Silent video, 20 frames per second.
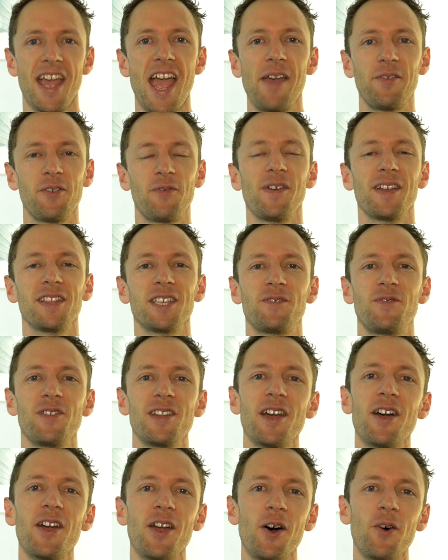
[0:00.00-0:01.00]
If you found this
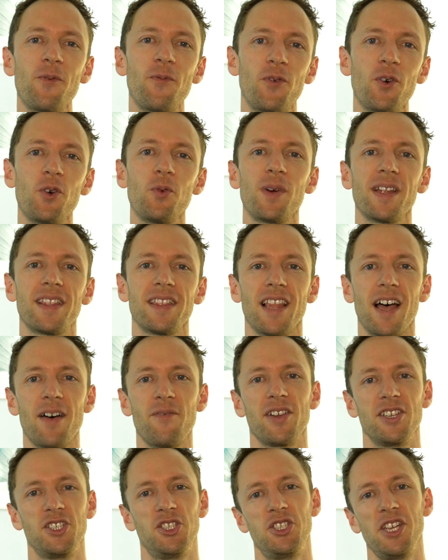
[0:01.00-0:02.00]
video helpful, we'd
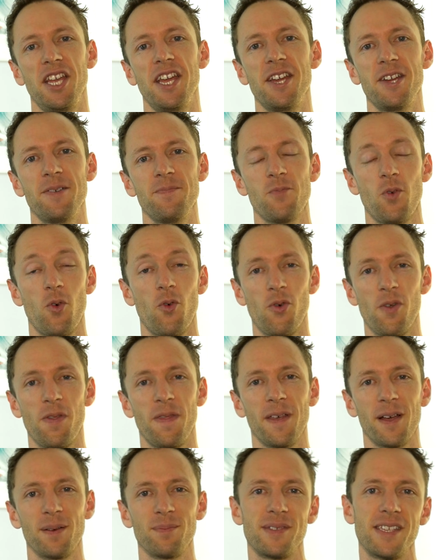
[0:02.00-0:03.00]
love a share or a
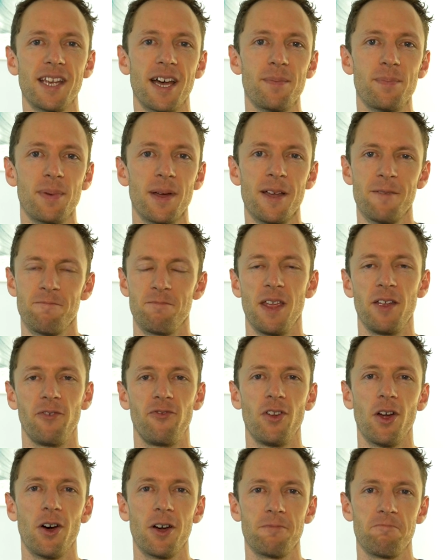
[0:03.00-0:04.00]
thumbs up. If
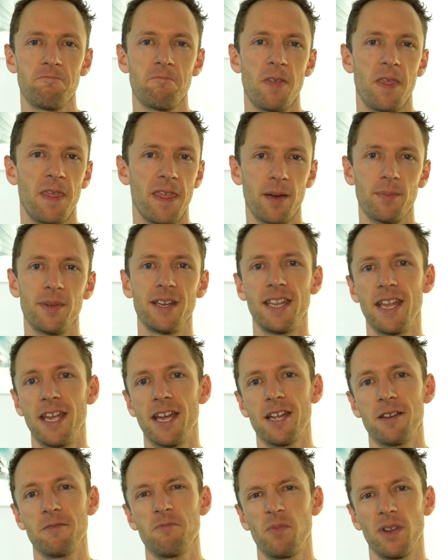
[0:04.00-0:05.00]
not, thumb it
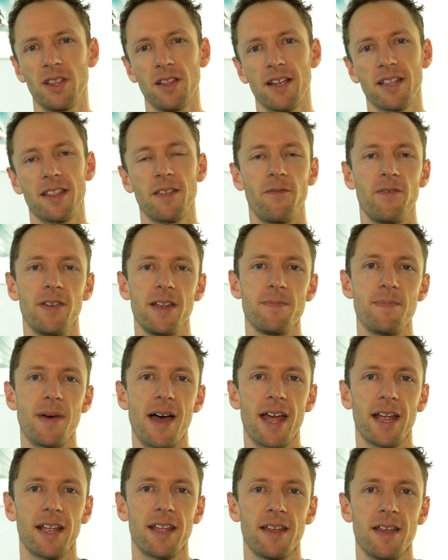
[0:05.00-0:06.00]
down. We'd like the
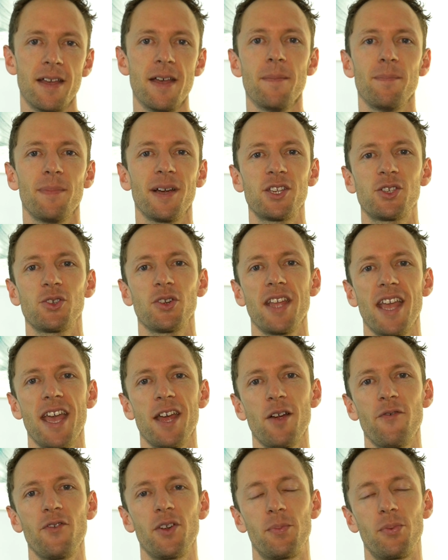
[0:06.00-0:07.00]
feedback. Make sure you
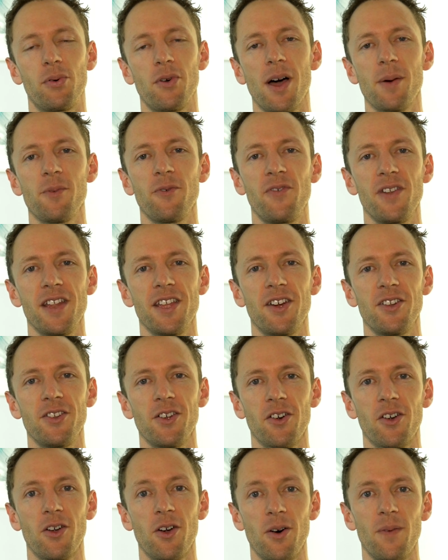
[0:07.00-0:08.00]
head over to
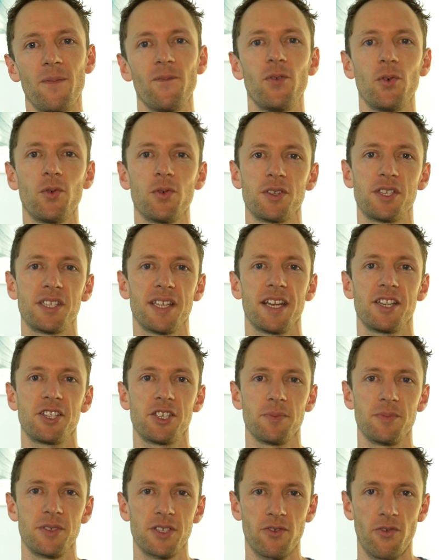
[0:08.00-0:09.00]

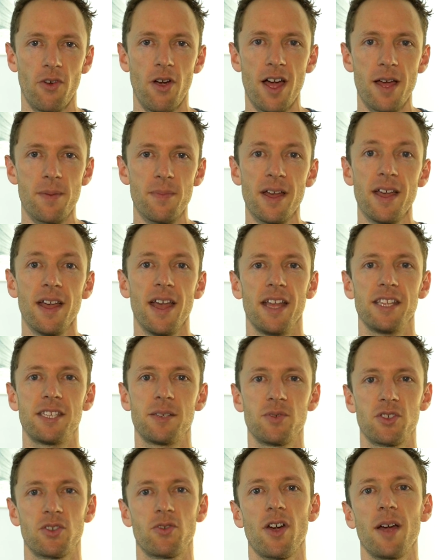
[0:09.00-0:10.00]
primalvideo.com/subscribe and
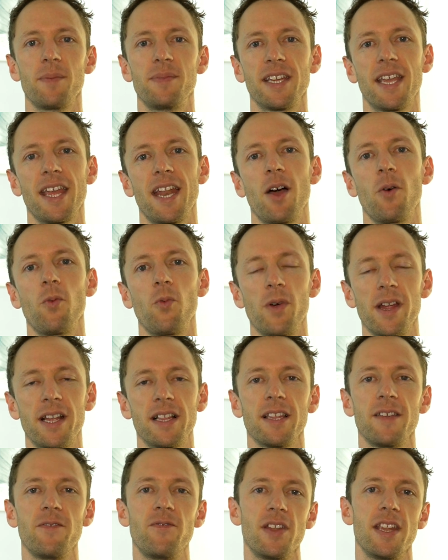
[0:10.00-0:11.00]
subscribe to get our
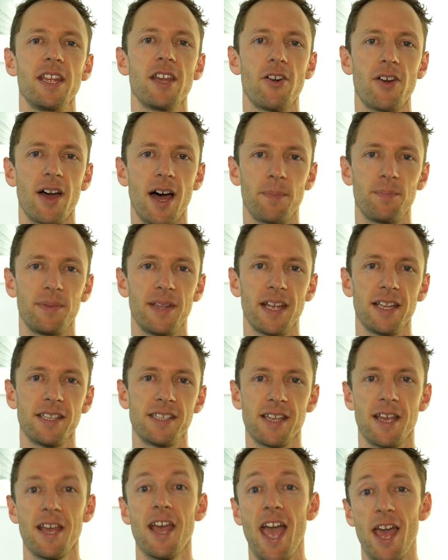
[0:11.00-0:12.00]
weekly video
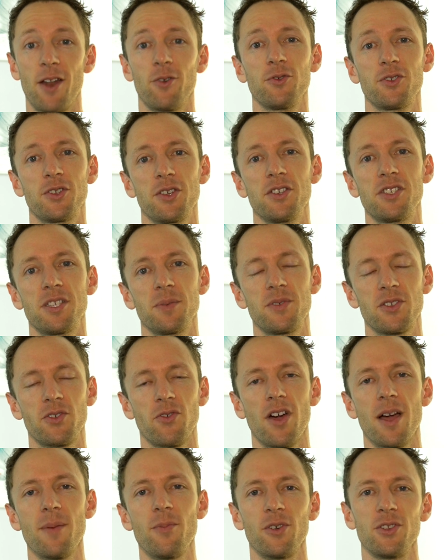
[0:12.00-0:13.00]
updates. And also
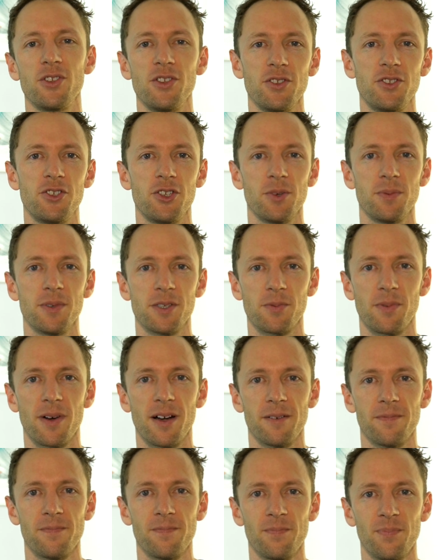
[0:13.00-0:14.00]
subscribe on YouTube as
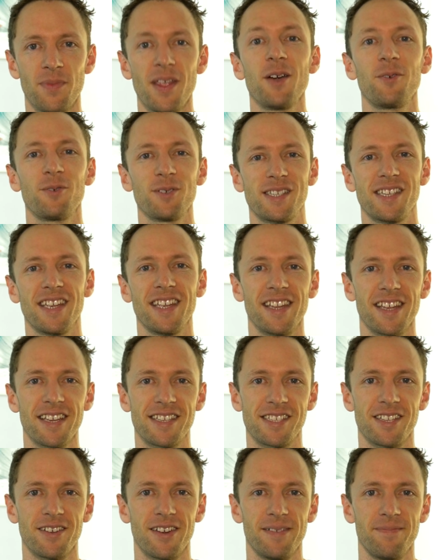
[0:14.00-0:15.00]
well. We'll see you
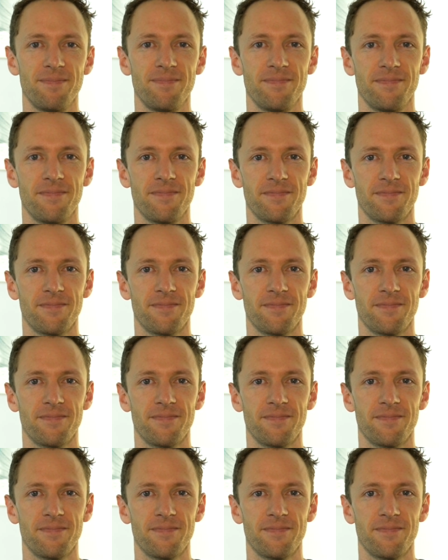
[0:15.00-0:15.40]
next time.